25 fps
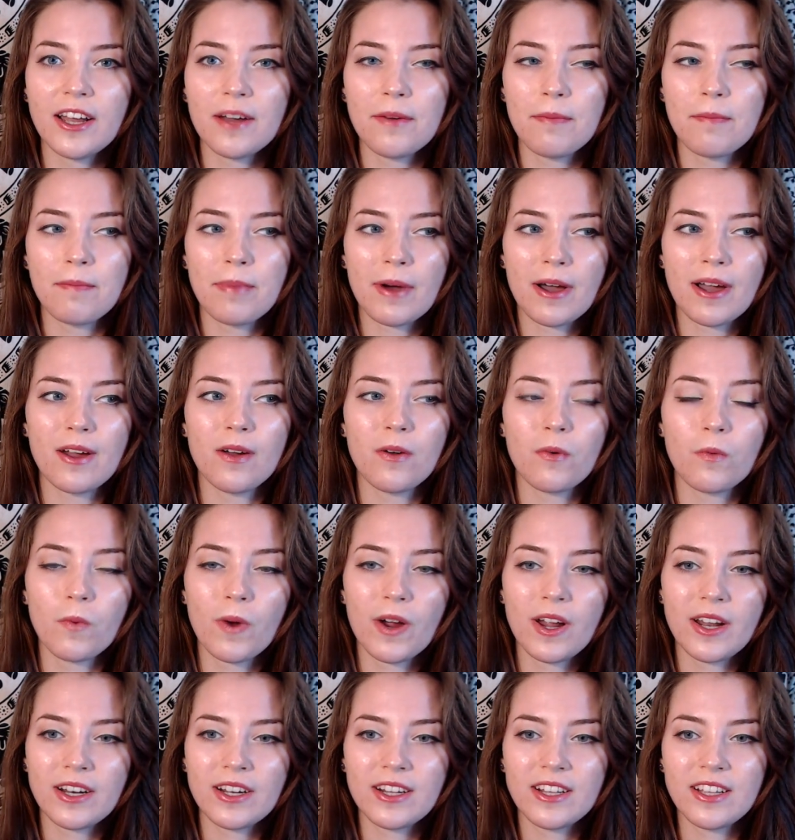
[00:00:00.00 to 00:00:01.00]
but
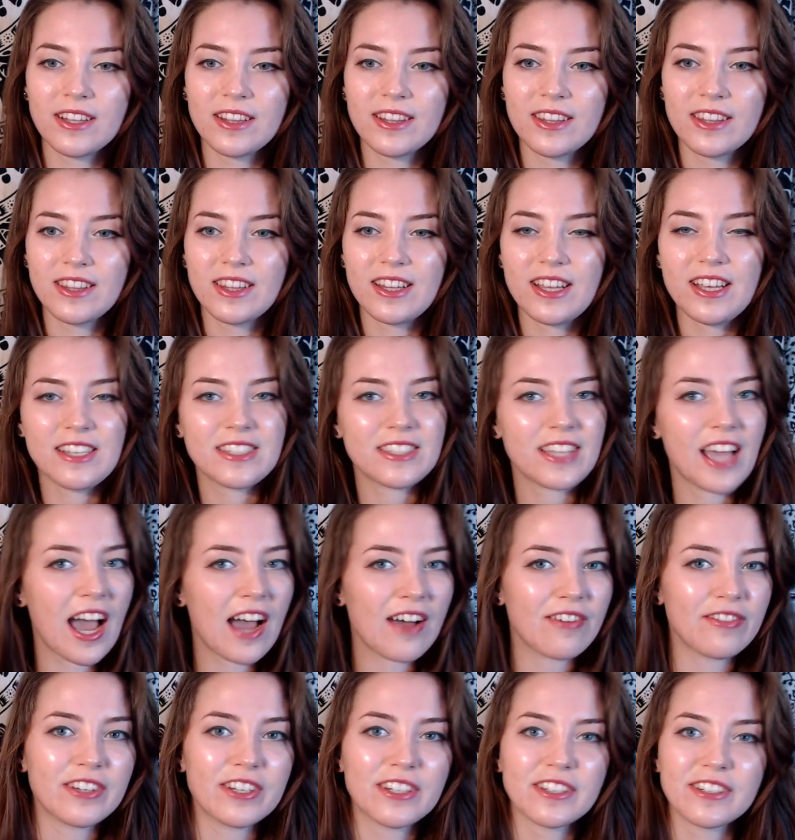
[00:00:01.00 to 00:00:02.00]
when he's
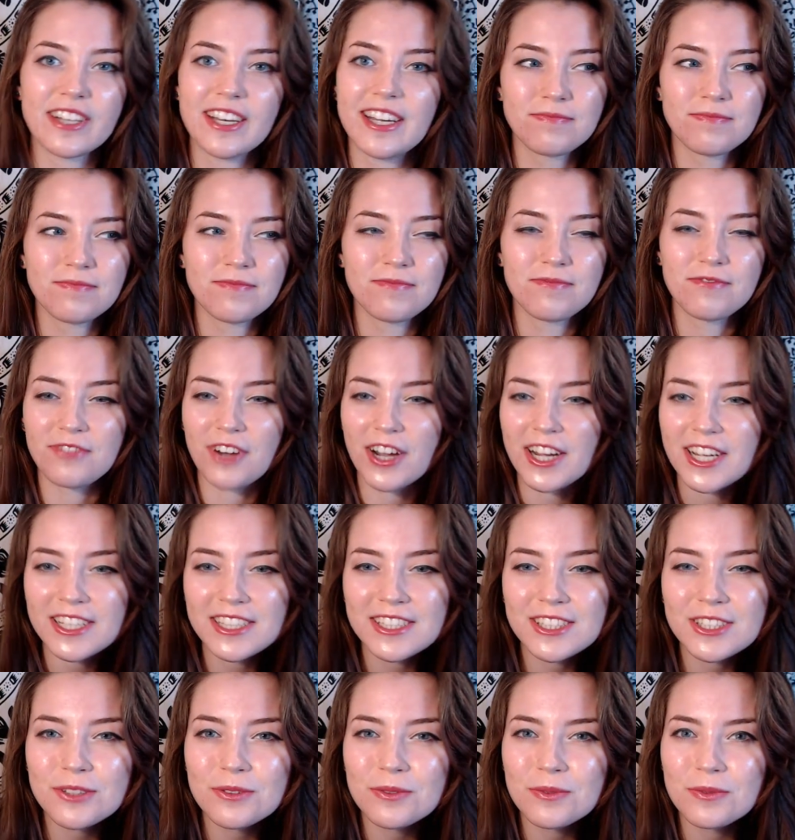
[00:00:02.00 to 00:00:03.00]
having like
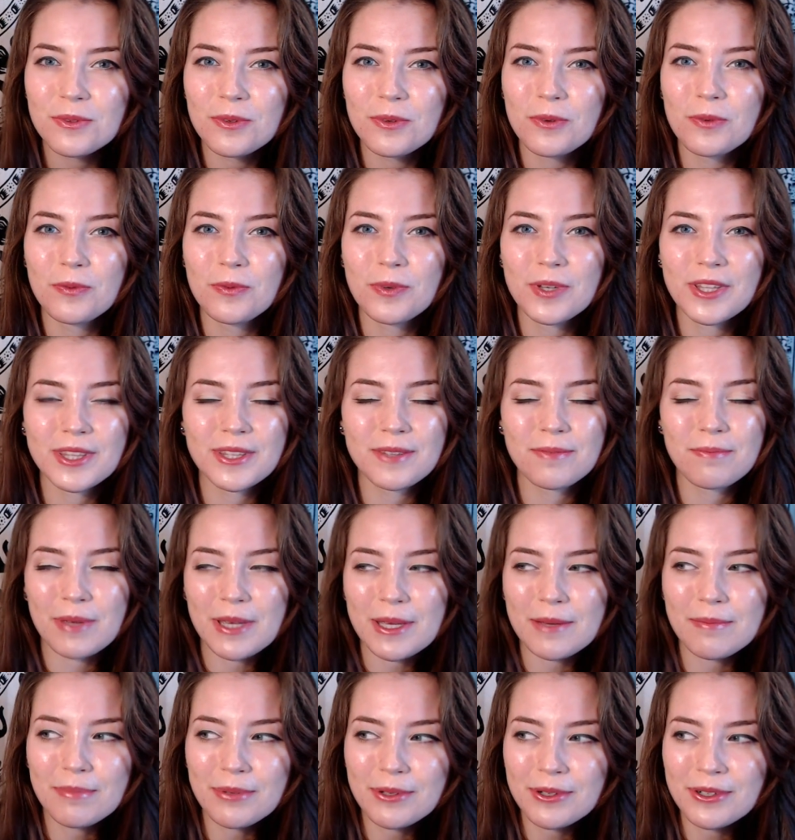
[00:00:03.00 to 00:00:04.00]
fights with
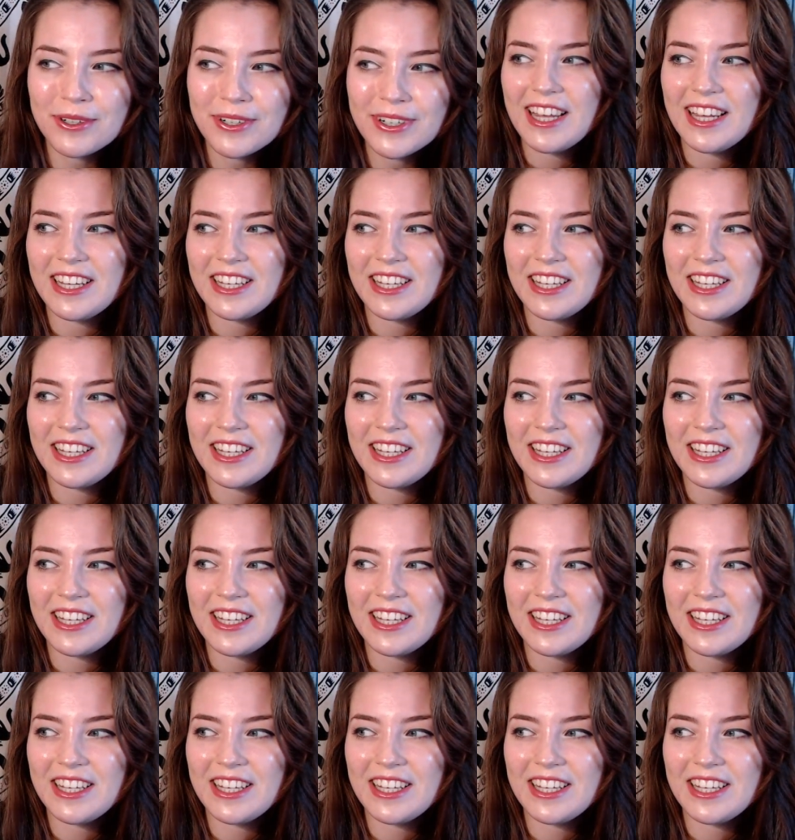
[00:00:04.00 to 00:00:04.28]
people,